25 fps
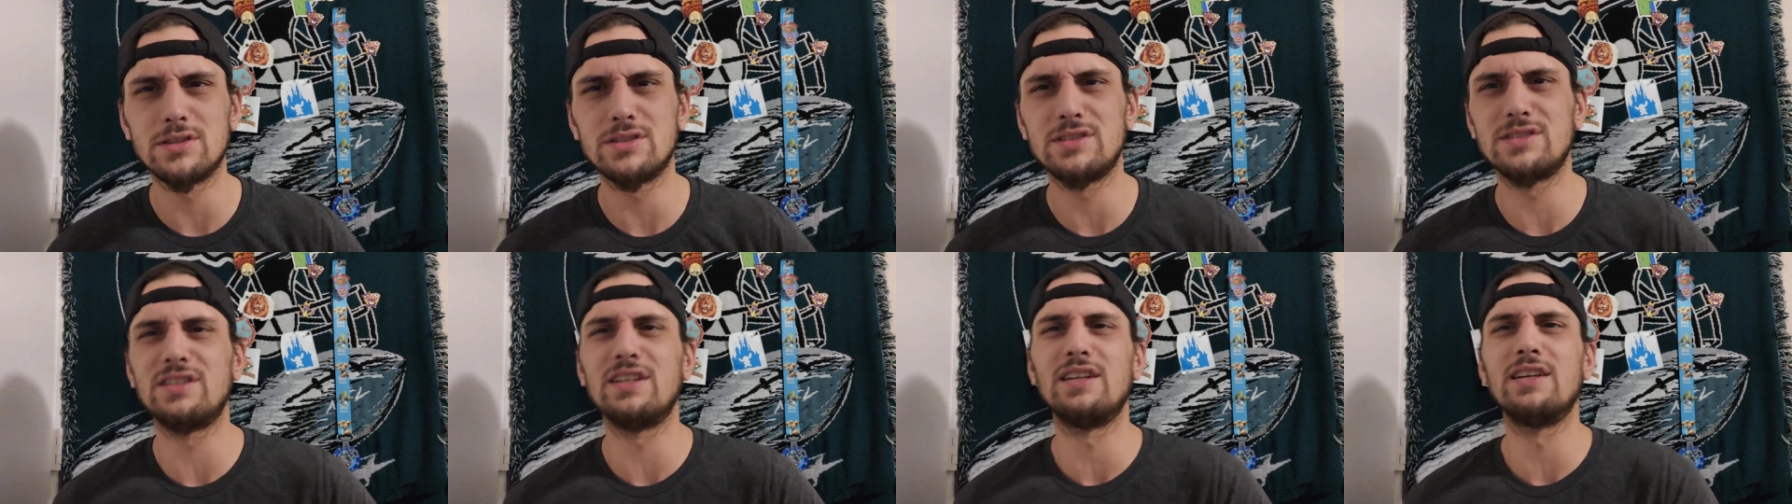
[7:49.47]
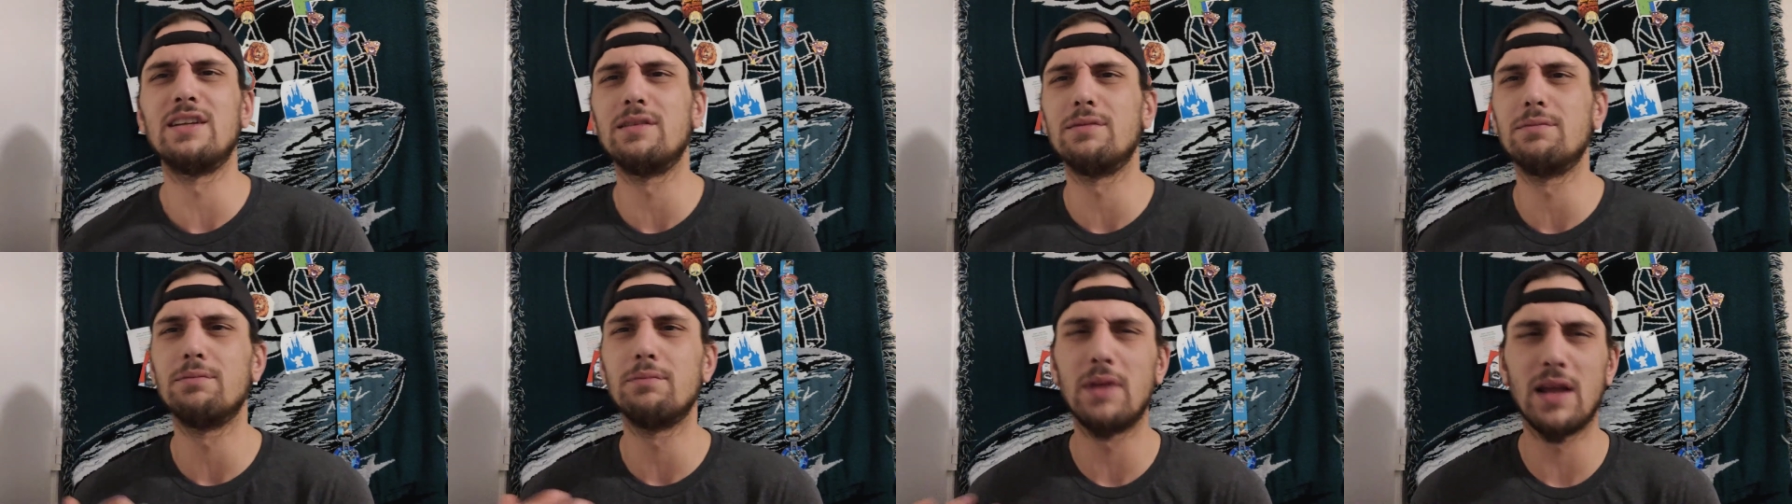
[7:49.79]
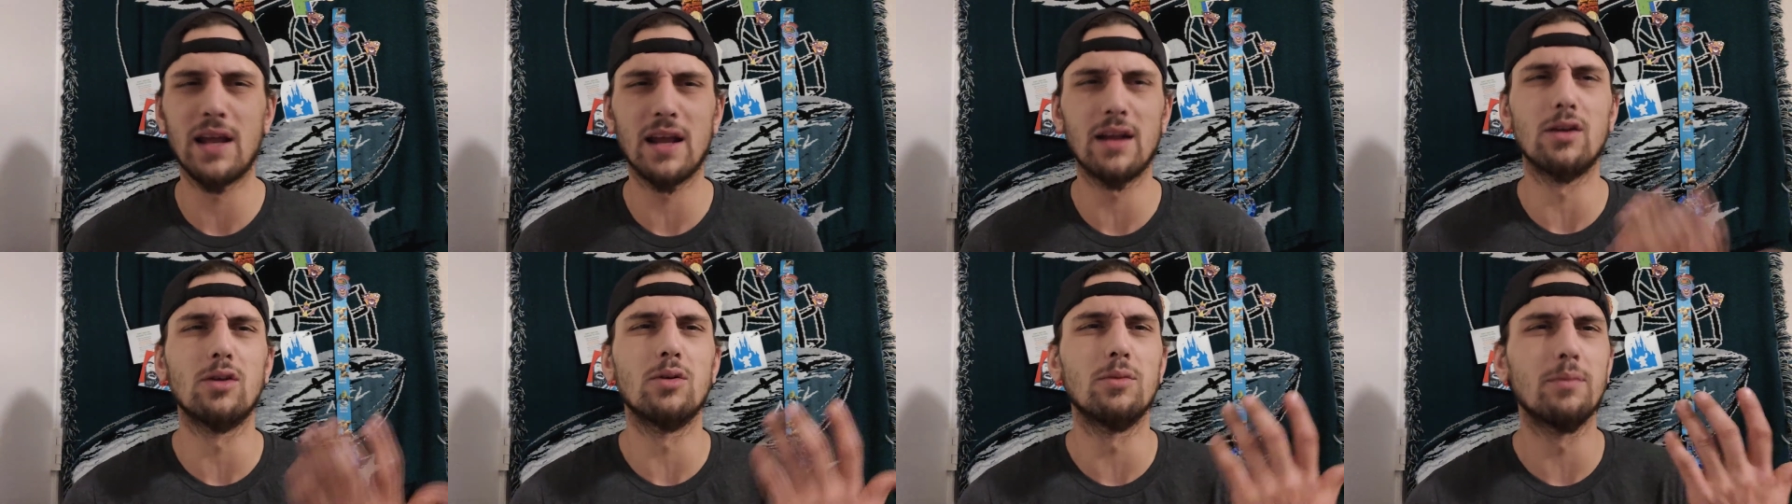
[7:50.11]
sin,
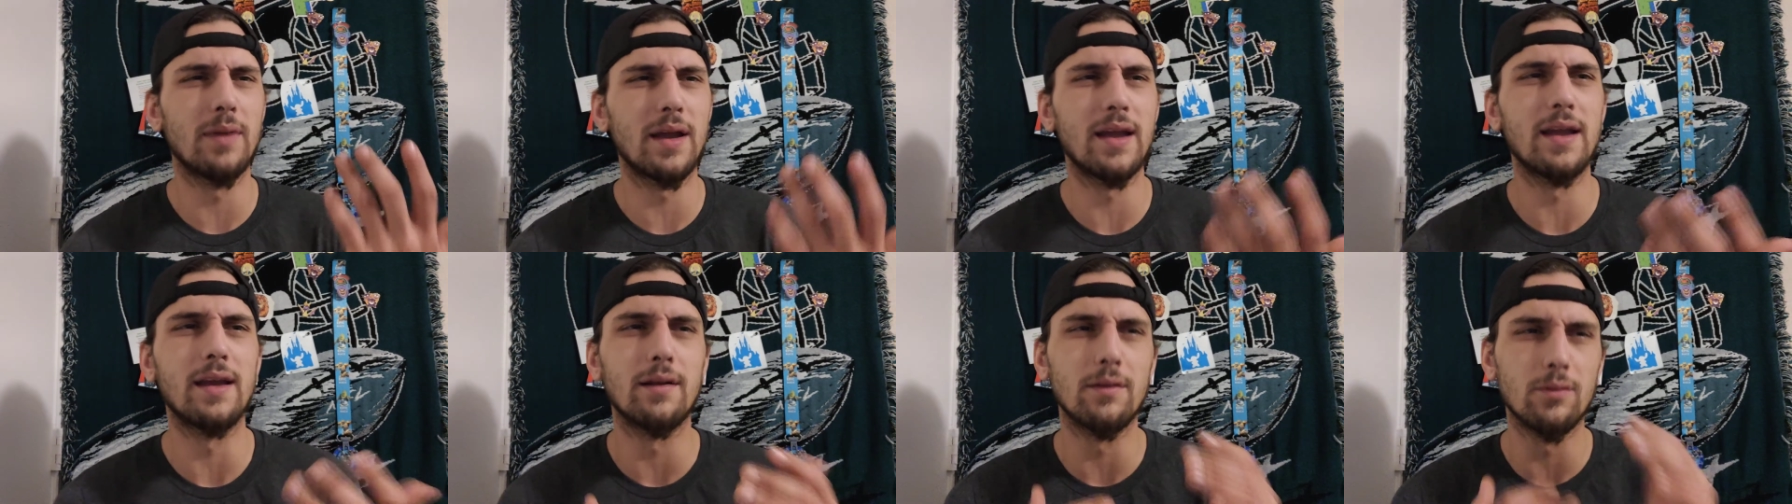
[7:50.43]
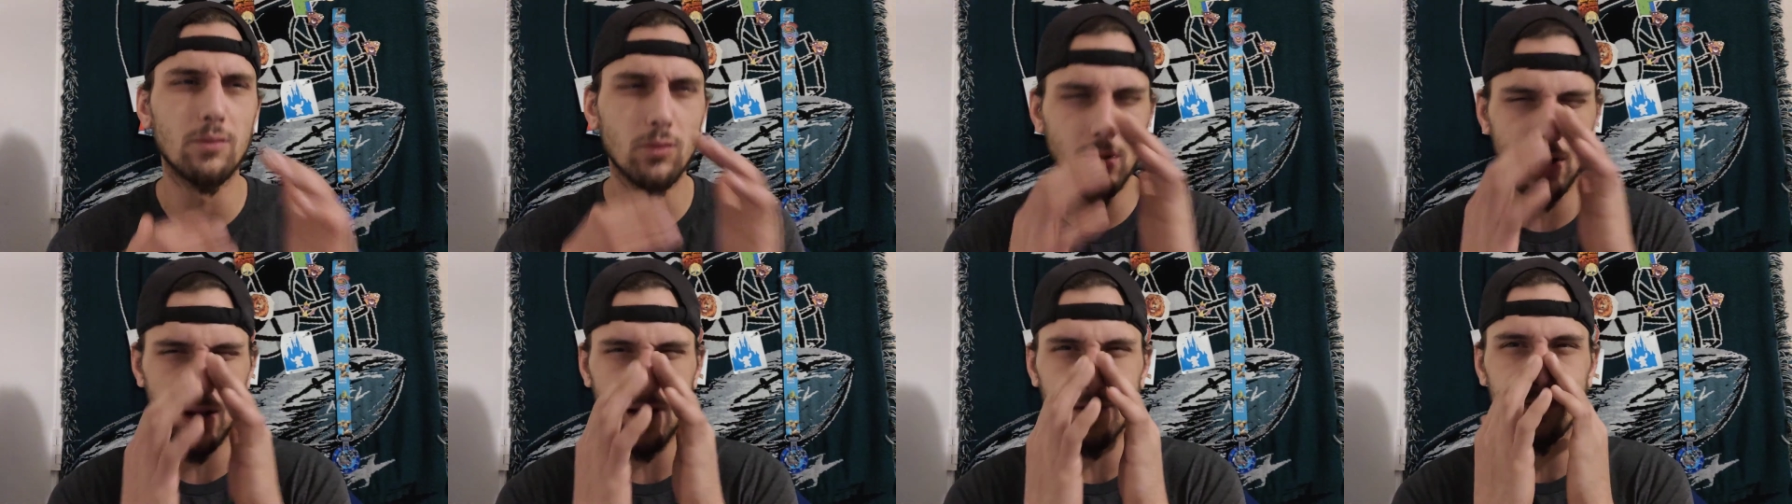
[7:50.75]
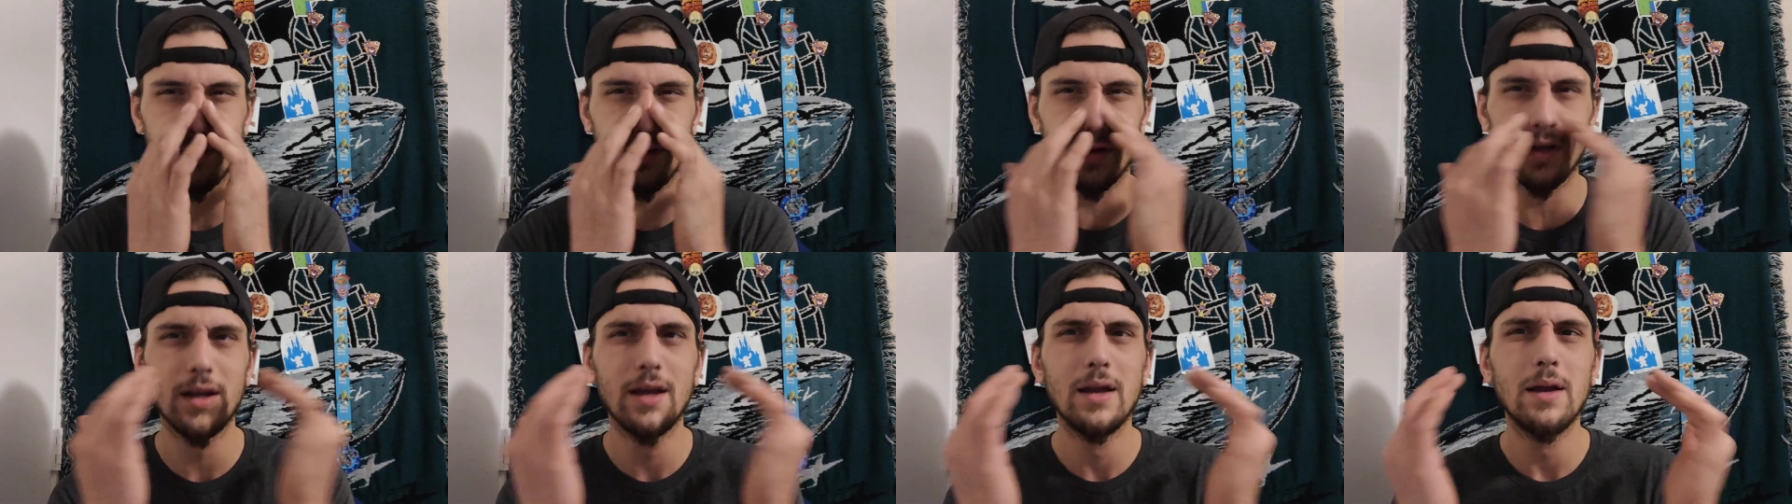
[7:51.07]
man oh man,
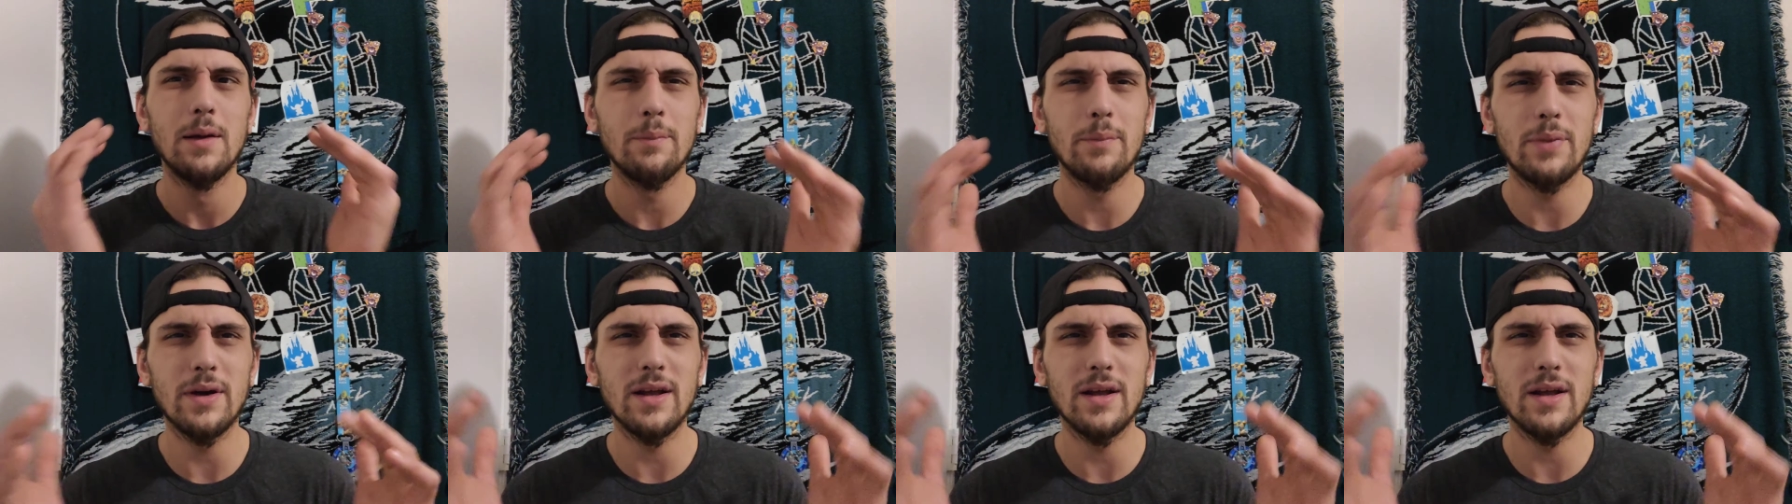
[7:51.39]
whatever,